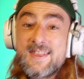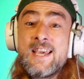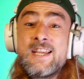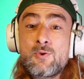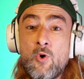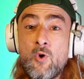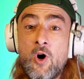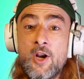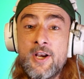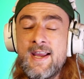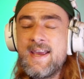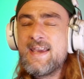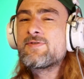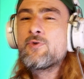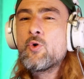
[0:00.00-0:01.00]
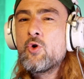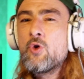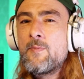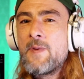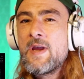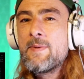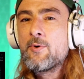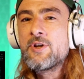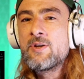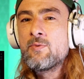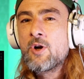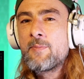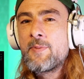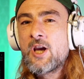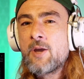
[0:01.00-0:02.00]
This one is for all the people who
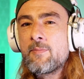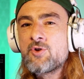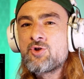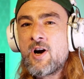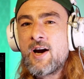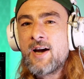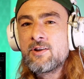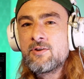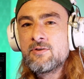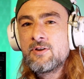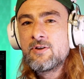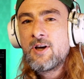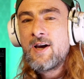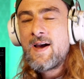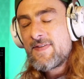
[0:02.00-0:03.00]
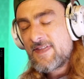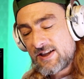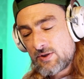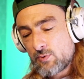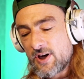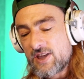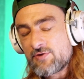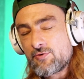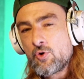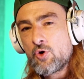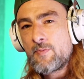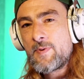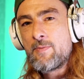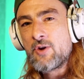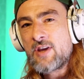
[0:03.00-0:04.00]
didn't want to pick up the triangle. This one is for
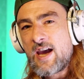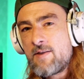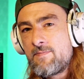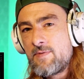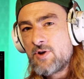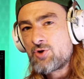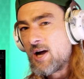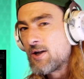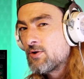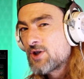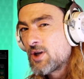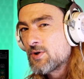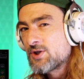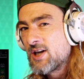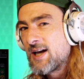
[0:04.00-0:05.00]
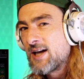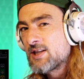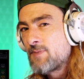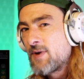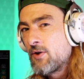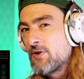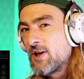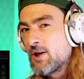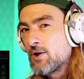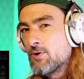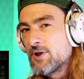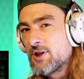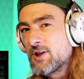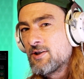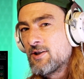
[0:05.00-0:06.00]
all the people who gave me a triangle because I wasn't allowed to play on the
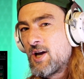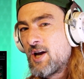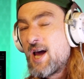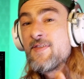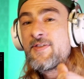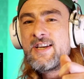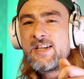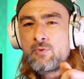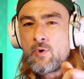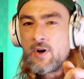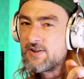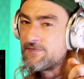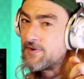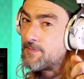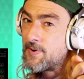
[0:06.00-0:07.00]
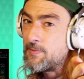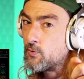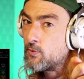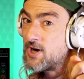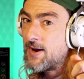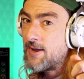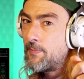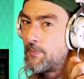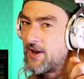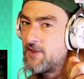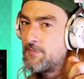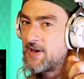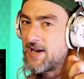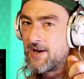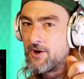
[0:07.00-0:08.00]
accordion. This one is for the people that wouldn't let me play
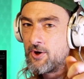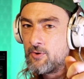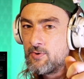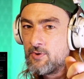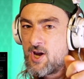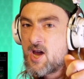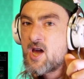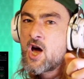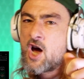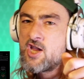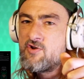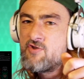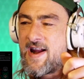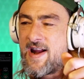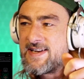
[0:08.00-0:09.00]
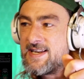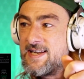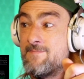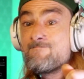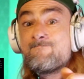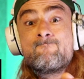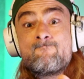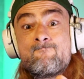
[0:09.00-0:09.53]
the piano. Are you ready?